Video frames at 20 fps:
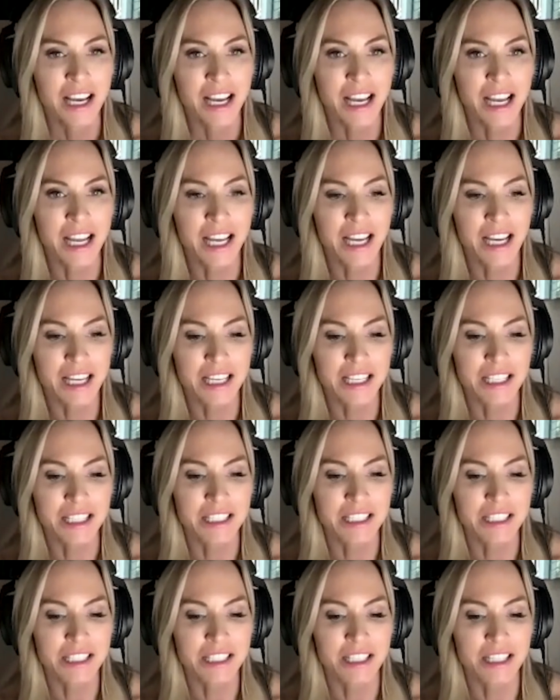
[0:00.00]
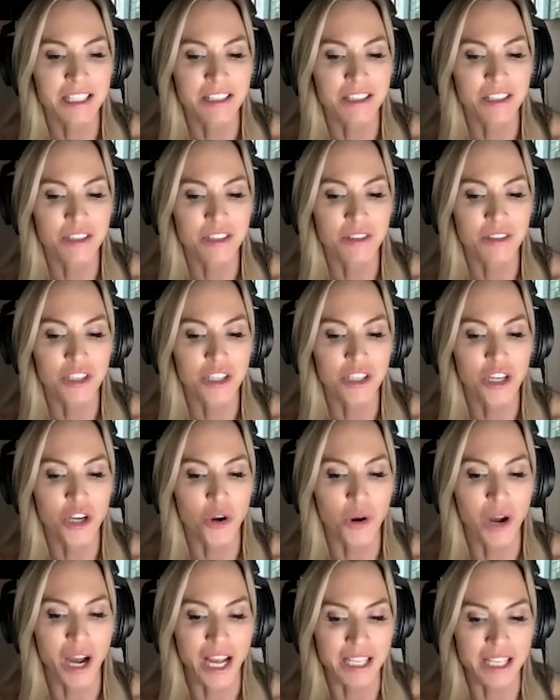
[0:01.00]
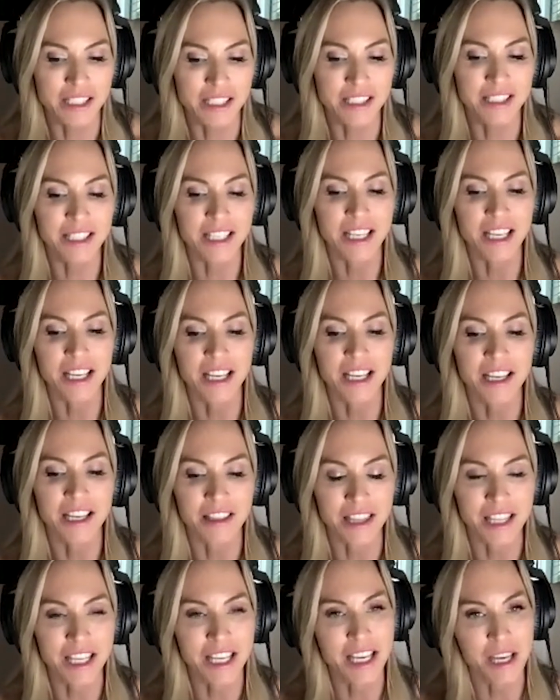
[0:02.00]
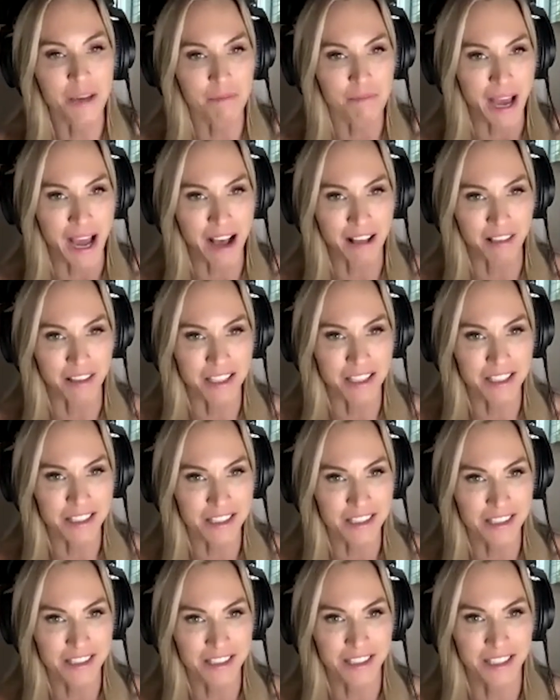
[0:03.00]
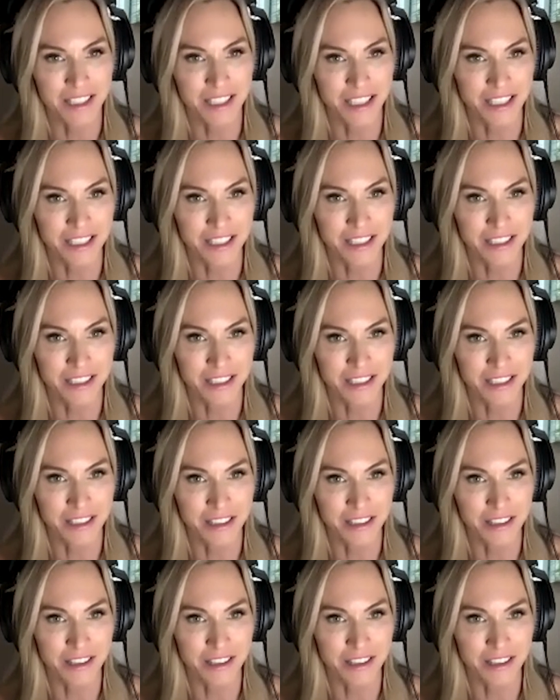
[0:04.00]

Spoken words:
And, you know, I see the imbalance in